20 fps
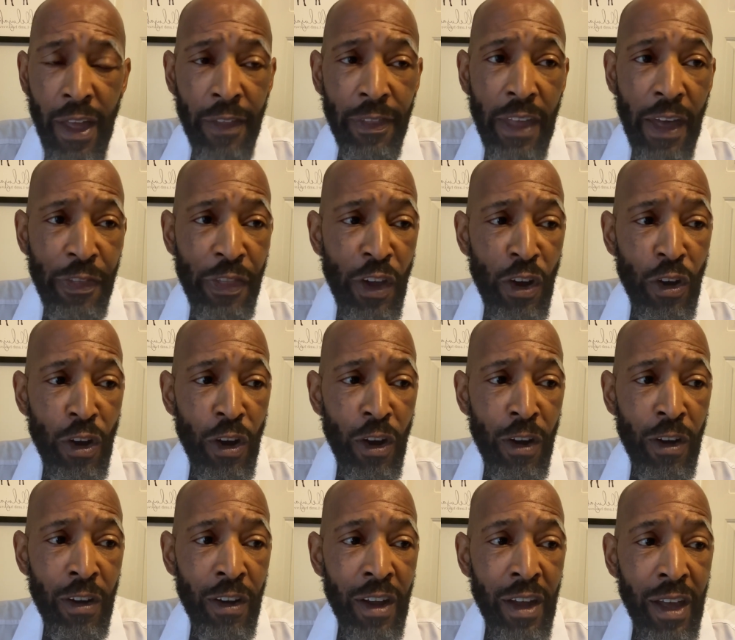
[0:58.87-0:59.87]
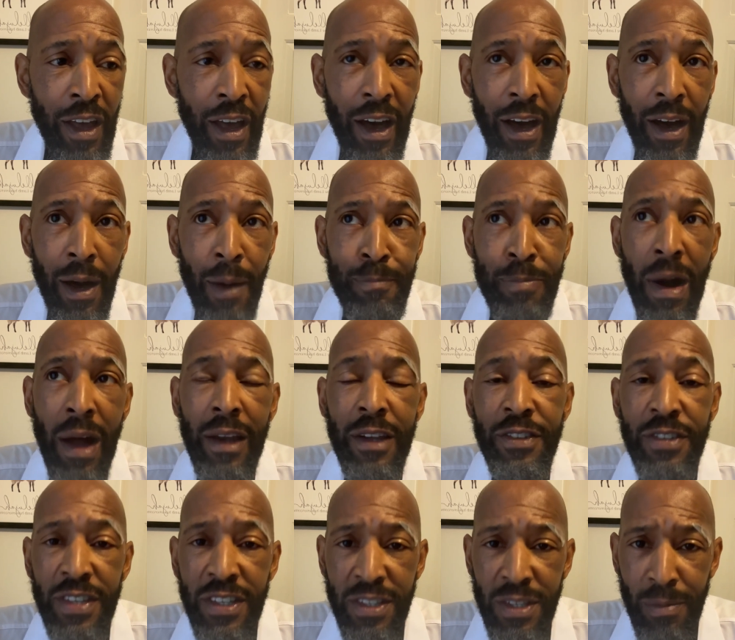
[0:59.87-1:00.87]
that there are
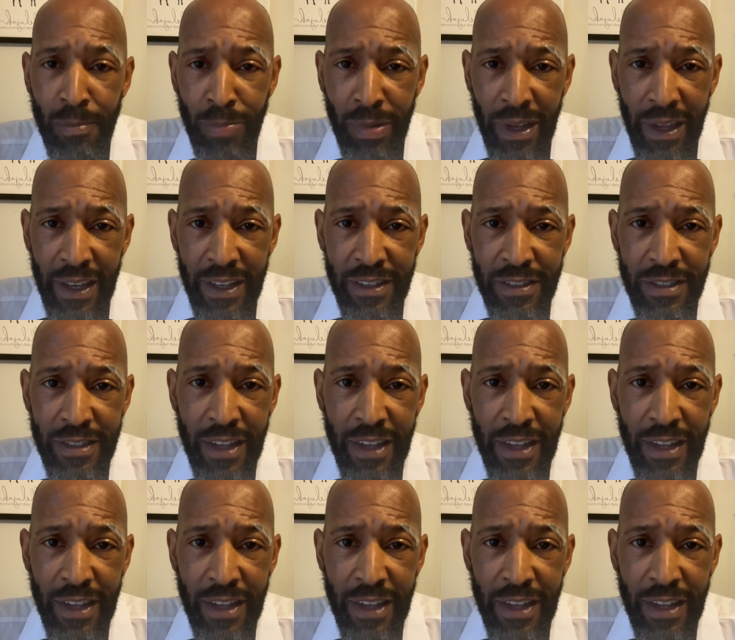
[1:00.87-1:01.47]
policies in place,